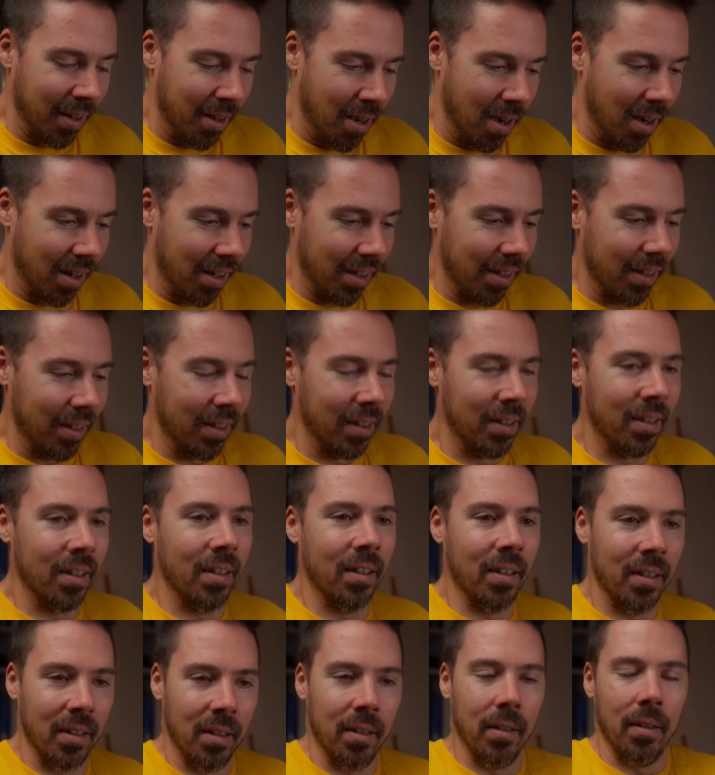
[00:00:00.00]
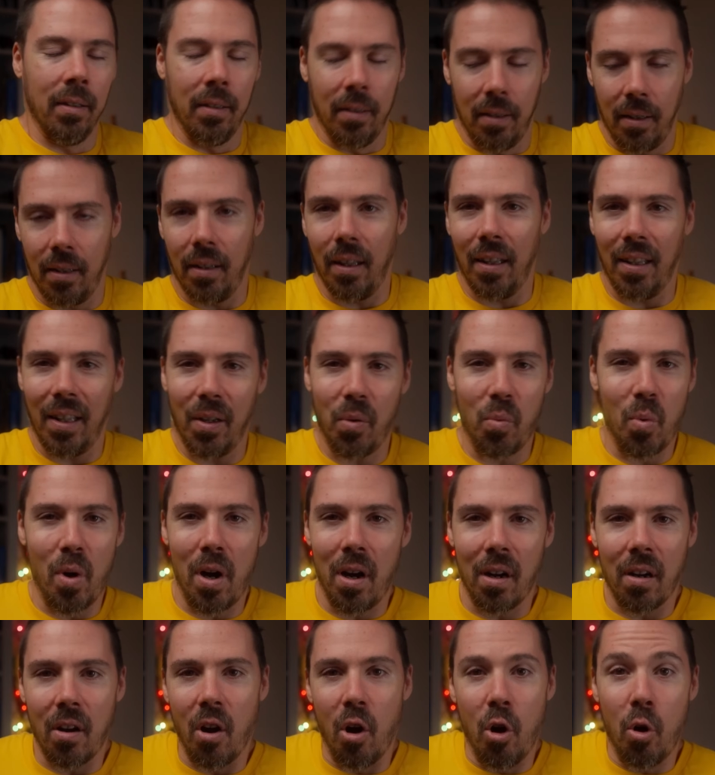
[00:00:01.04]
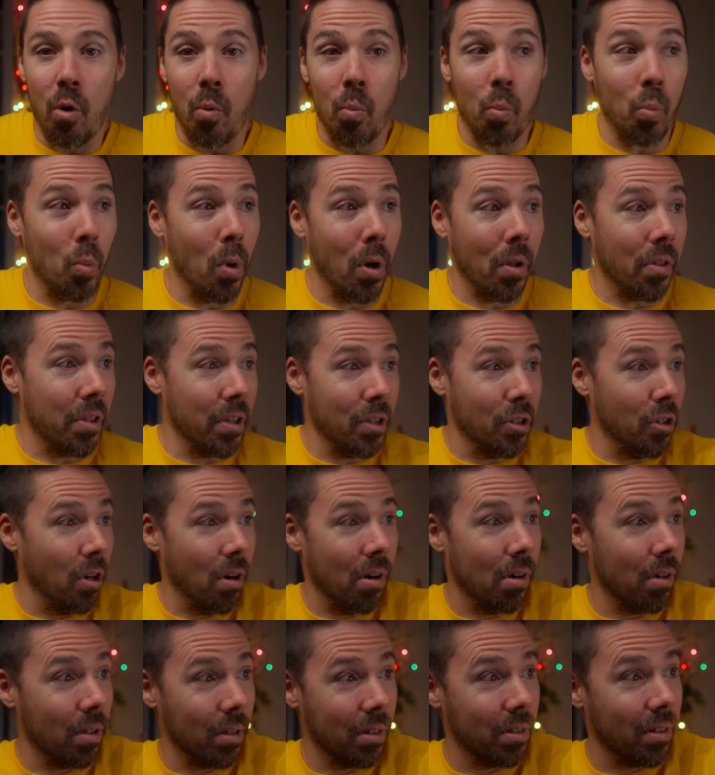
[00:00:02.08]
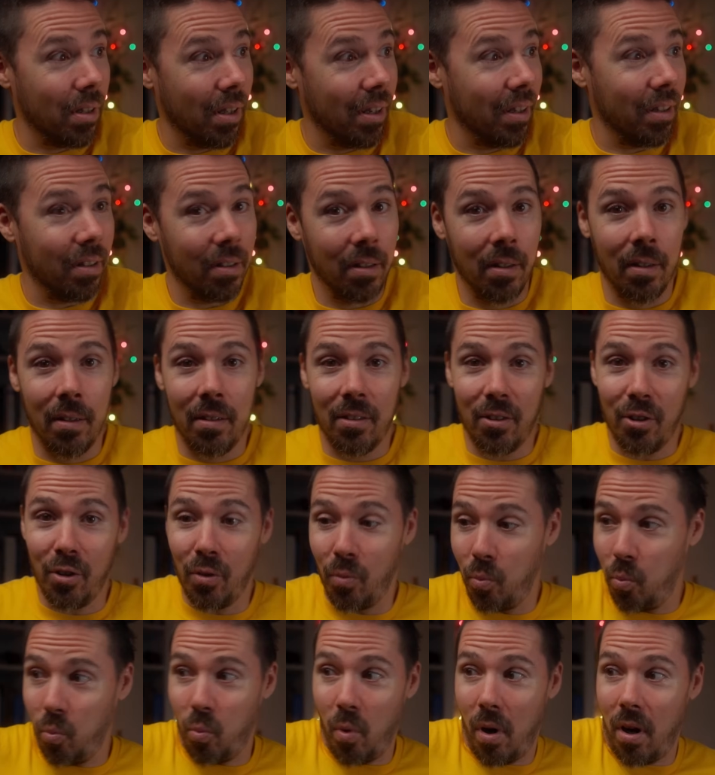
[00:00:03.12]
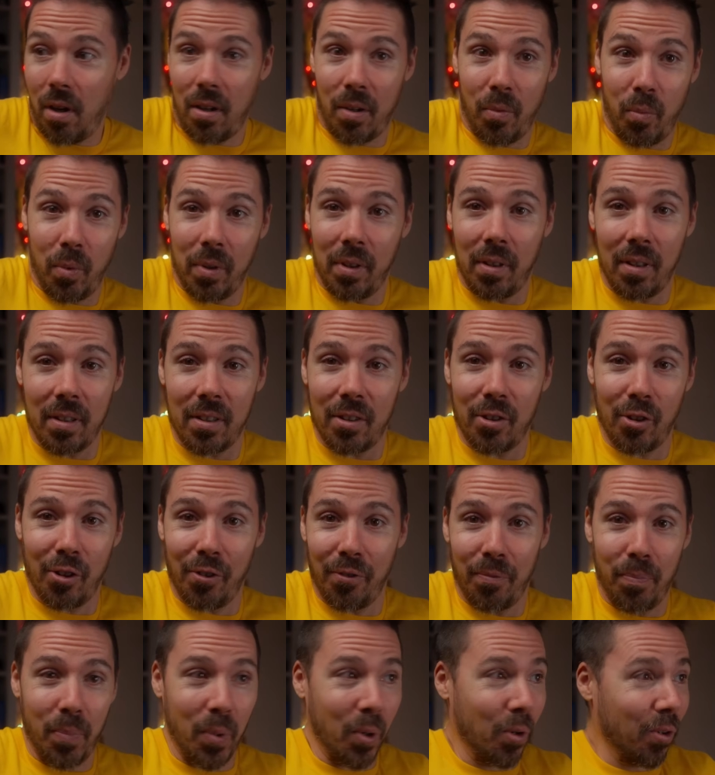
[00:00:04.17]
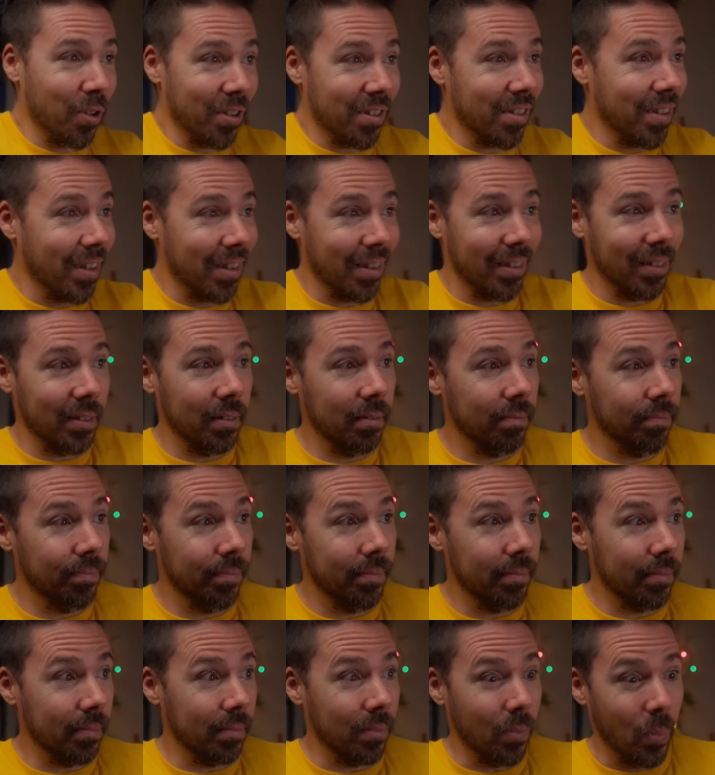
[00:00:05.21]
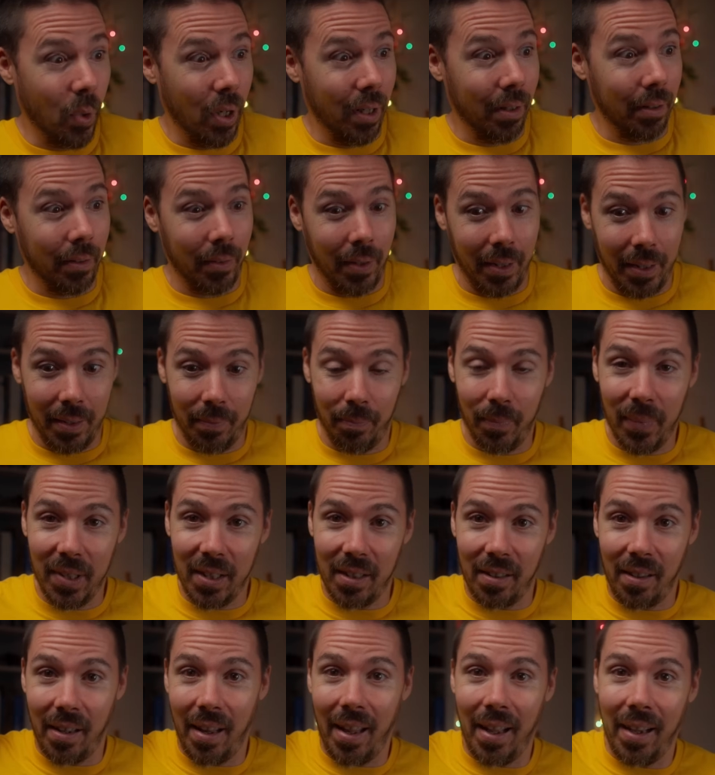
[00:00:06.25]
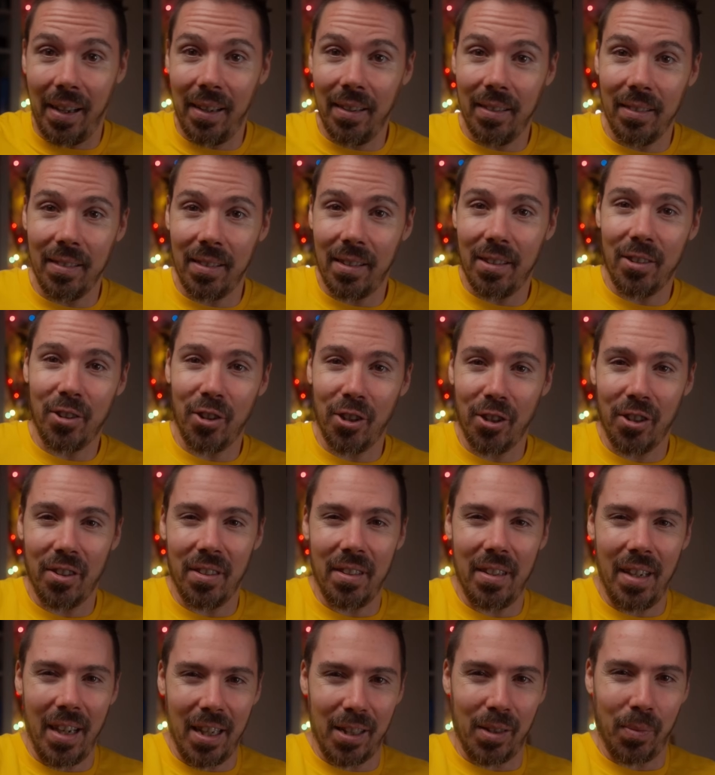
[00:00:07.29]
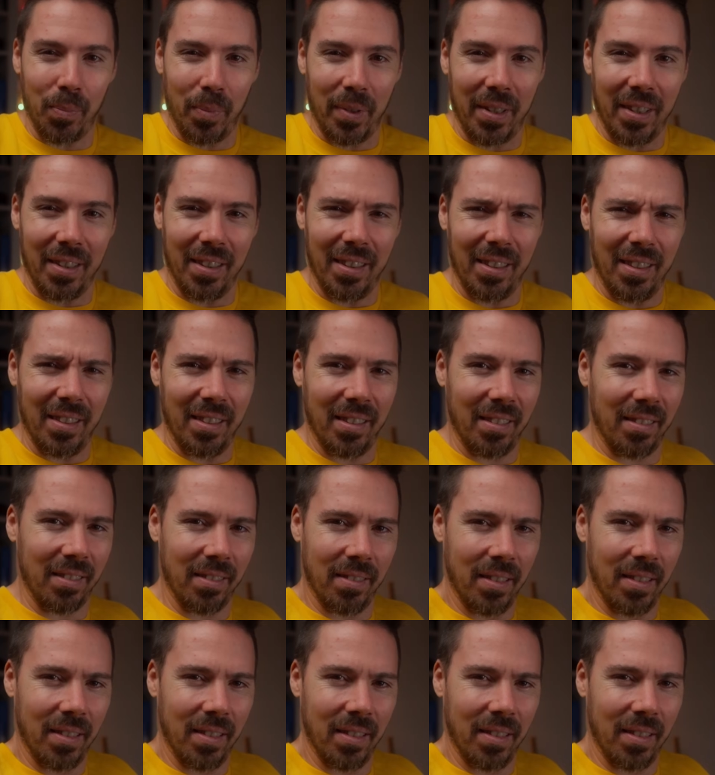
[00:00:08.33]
I got it. And then they walk home while the dog is like just walking with the surfboard. It's like, wow, I missed that because you're desperate and